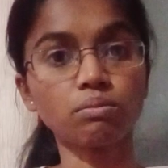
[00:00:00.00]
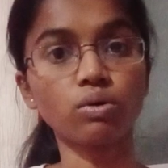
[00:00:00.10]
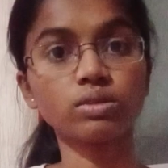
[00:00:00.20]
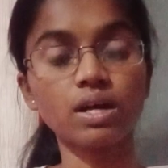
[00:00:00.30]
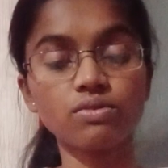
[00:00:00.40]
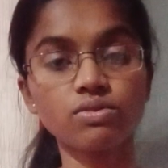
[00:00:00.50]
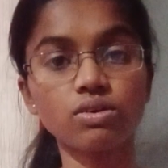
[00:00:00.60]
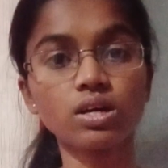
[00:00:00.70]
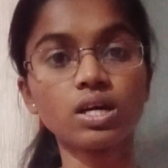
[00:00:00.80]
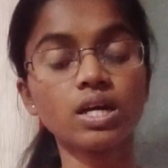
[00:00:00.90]
about that
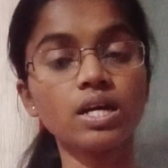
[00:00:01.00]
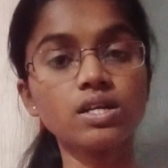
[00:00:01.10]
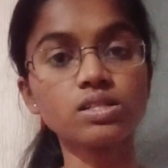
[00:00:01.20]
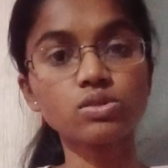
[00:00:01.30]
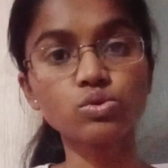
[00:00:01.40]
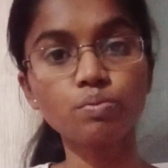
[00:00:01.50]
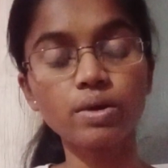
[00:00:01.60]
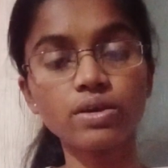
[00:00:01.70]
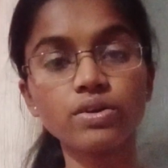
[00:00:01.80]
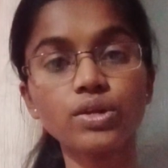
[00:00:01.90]
drug. It is also
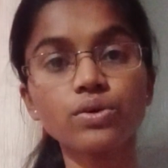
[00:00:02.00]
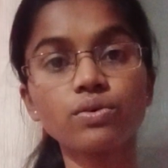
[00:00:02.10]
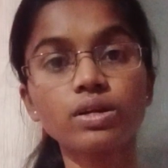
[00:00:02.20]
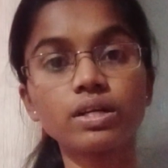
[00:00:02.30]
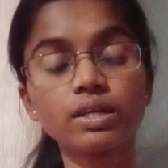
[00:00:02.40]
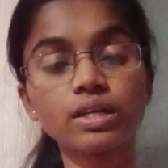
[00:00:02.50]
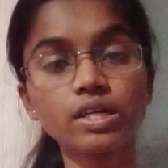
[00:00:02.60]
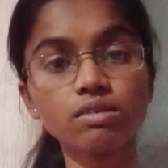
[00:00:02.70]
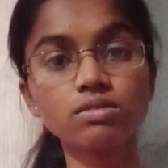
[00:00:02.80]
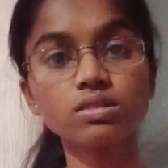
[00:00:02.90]
mandatory, or it
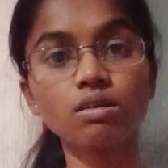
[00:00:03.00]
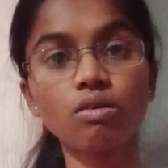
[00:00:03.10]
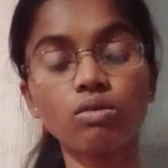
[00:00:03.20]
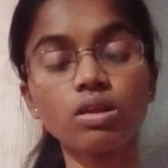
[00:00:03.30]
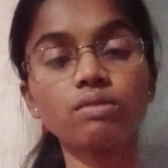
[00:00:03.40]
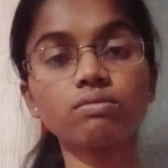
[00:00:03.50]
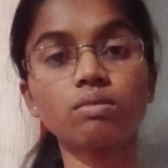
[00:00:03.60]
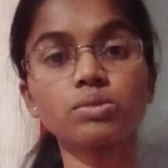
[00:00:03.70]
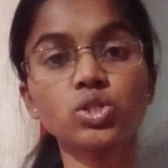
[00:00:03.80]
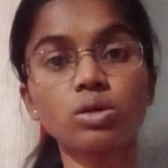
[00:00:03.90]
gives the whole
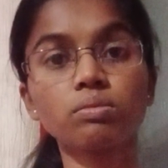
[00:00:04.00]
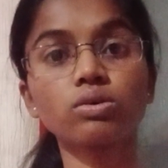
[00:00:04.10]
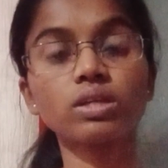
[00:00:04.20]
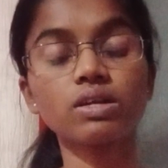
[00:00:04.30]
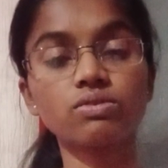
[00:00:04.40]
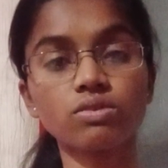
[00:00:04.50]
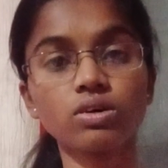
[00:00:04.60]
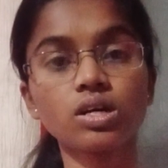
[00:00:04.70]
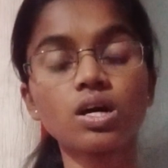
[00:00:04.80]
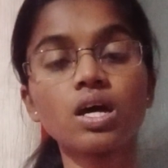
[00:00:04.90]
information about that drug,
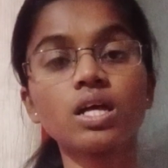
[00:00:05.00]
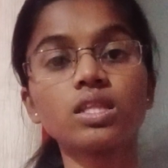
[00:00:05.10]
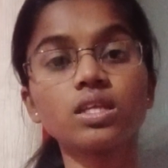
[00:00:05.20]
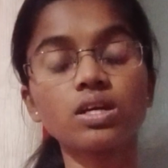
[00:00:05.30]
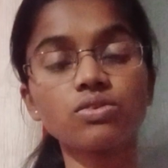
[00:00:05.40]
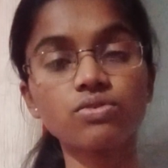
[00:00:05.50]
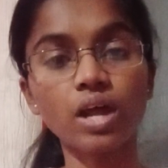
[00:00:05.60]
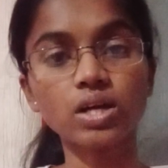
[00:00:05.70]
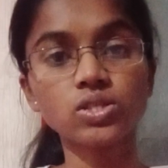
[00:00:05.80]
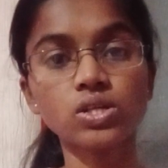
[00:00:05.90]
the
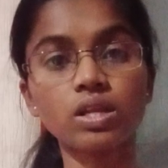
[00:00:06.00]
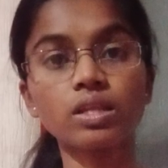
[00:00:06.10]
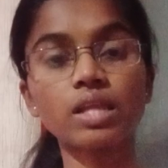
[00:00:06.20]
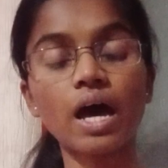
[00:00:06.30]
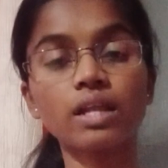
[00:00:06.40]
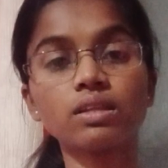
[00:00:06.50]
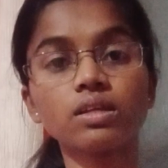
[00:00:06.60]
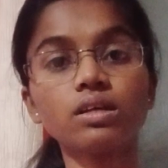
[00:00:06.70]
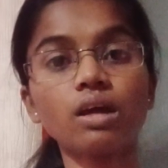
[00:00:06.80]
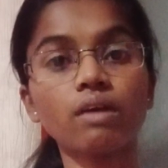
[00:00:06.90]
interaction, then
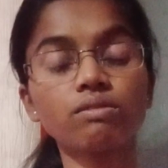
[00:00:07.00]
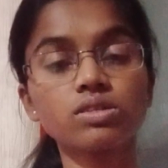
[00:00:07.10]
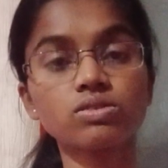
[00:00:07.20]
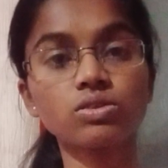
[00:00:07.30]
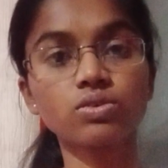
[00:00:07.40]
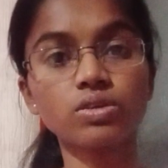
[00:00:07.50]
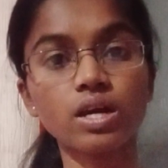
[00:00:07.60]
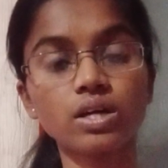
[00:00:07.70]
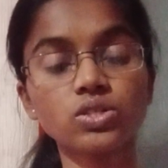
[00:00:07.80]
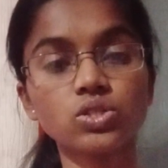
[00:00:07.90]
the adverse drug
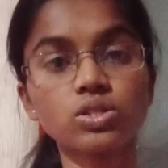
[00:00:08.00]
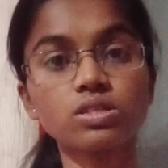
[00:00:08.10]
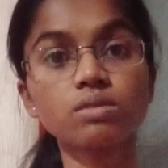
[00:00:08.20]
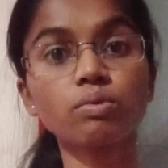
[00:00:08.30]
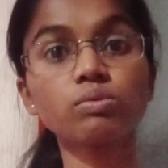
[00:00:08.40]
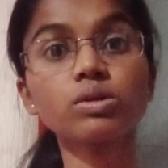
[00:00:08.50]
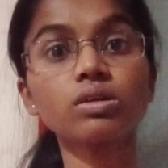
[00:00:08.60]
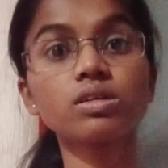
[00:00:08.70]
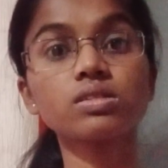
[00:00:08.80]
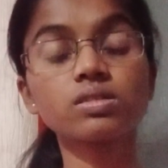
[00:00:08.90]
reaction, some of the
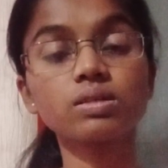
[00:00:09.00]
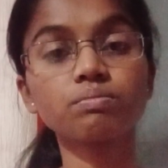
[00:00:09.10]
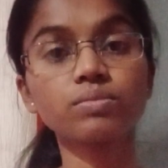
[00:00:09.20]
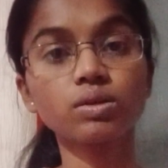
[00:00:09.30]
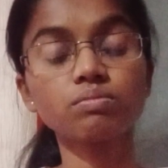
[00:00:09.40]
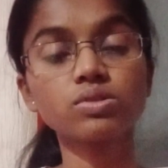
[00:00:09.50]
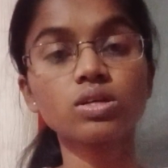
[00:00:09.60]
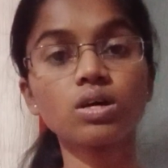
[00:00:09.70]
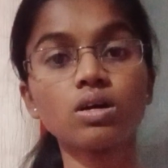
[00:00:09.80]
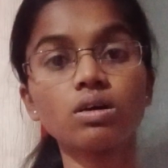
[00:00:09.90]
symptoms,
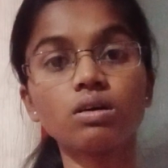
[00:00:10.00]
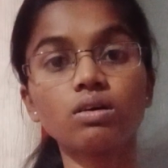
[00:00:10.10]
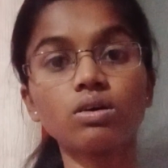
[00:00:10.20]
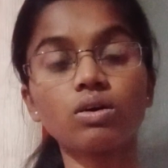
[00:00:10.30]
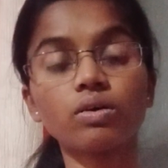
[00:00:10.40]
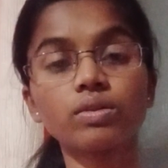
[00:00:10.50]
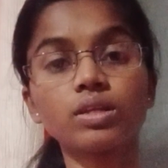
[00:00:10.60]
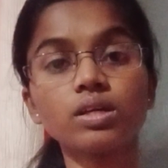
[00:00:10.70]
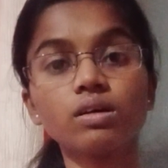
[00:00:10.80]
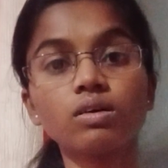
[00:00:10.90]
or
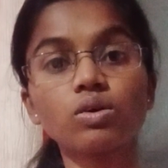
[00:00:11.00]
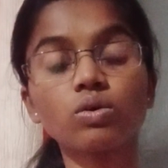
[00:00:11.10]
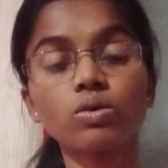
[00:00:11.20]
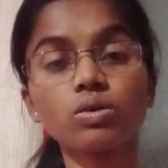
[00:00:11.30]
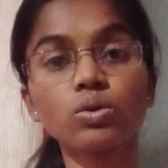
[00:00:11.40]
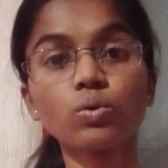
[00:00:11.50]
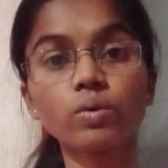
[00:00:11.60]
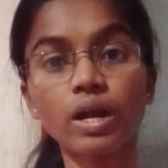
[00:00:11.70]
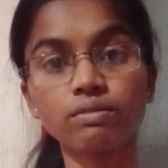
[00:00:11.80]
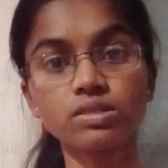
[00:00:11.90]
the known
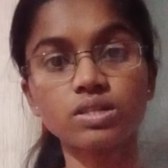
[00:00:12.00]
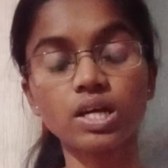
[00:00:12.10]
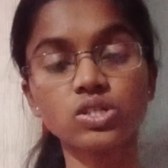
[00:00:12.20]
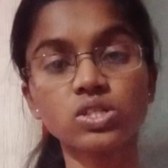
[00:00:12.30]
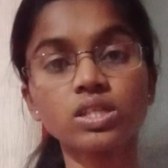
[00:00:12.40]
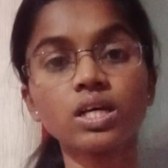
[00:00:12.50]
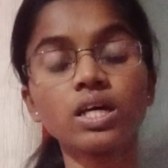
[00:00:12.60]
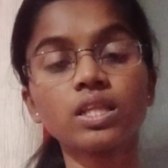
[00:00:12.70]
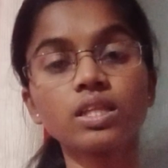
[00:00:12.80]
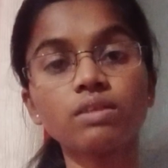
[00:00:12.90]
adverse reaction.
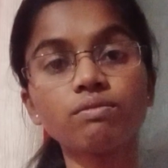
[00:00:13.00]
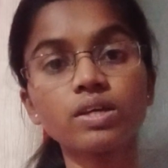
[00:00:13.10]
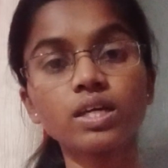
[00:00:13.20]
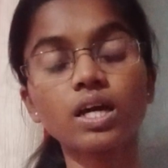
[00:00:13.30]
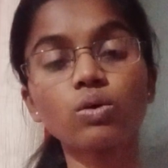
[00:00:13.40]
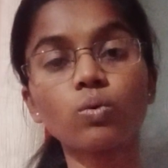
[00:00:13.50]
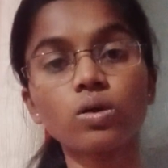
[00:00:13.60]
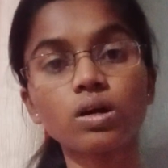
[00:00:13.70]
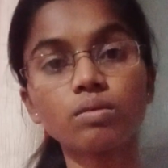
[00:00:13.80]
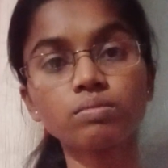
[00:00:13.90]
Then we can
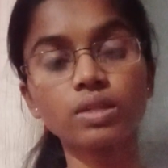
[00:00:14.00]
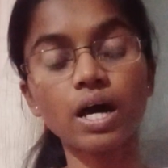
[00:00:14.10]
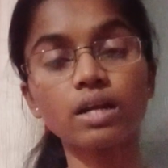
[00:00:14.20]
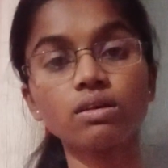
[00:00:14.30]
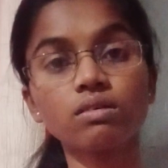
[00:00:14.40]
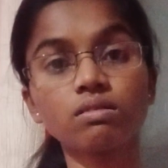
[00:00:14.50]
overcome that